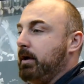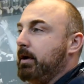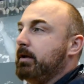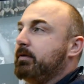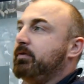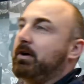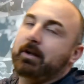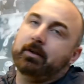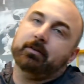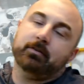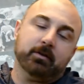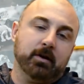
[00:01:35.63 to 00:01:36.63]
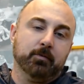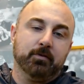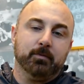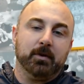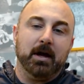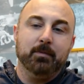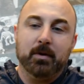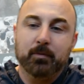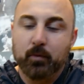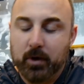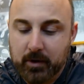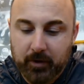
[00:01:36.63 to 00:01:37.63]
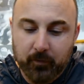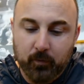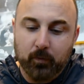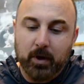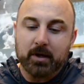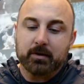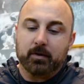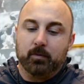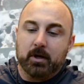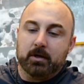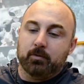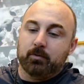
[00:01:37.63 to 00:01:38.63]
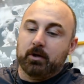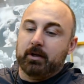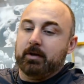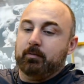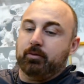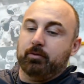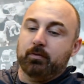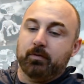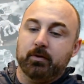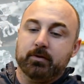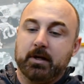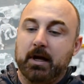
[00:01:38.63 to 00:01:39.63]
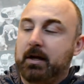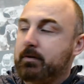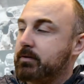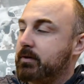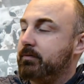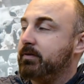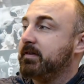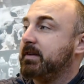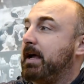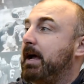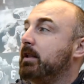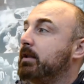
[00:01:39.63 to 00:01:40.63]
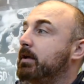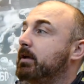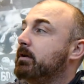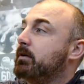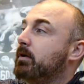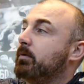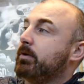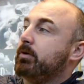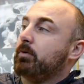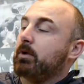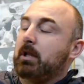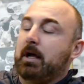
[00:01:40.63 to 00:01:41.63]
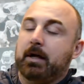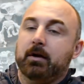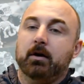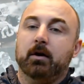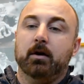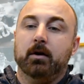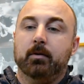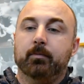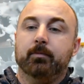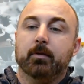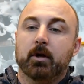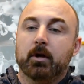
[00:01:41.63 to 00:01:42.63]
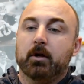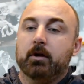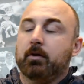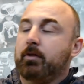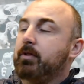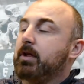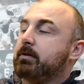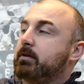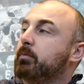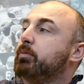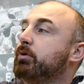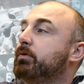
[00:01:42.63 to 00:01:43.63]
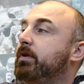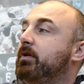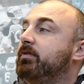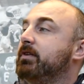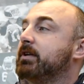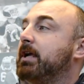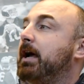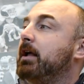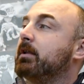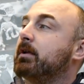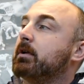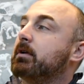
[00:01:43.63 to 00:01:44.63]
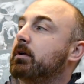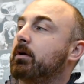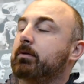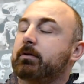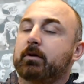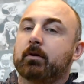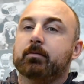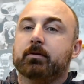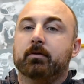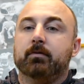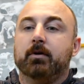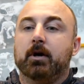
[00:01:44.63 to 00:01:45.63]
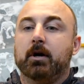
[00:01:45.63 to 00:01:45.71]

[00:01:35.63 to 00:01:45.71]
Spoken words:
It's funny because it comes from linemen, but one of the ways I wanted to really improve those guys was in physicality. You know, we do a lot of, things to improve their physicality, you know, in terms of,